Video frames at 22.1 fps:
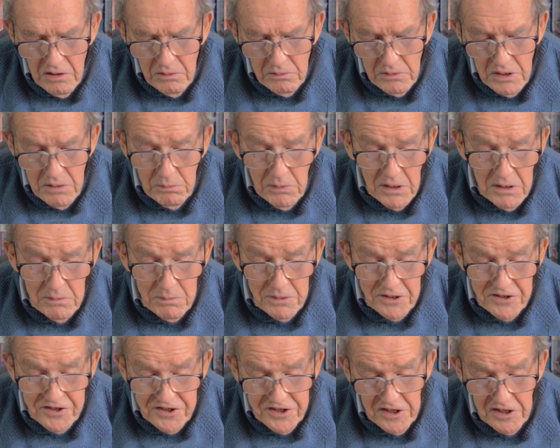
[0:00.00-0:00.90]
it might be
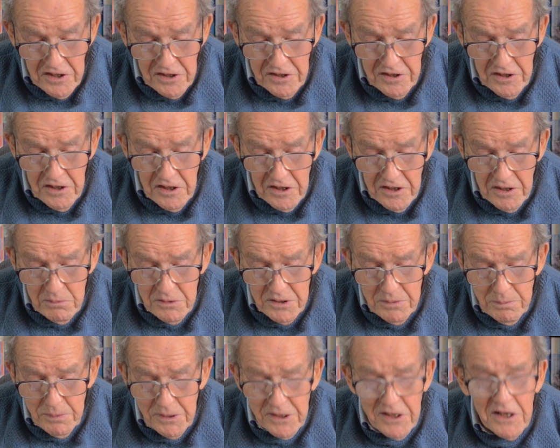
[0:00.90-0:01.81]
said, it was the
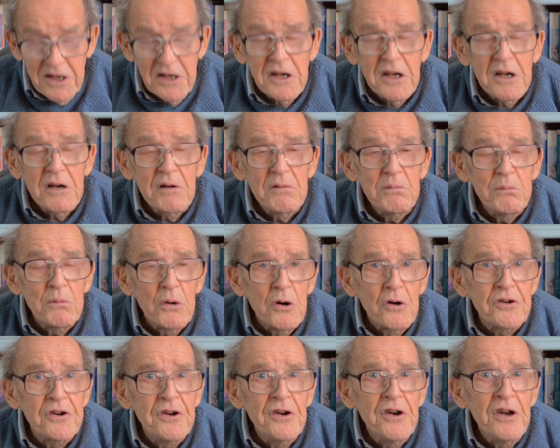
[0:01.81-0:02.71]
beginning of
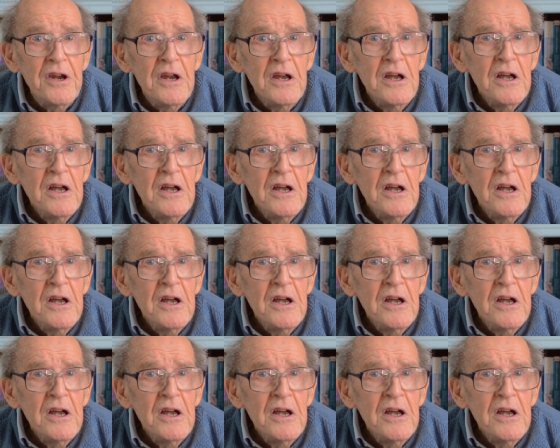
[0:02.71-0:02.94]
modern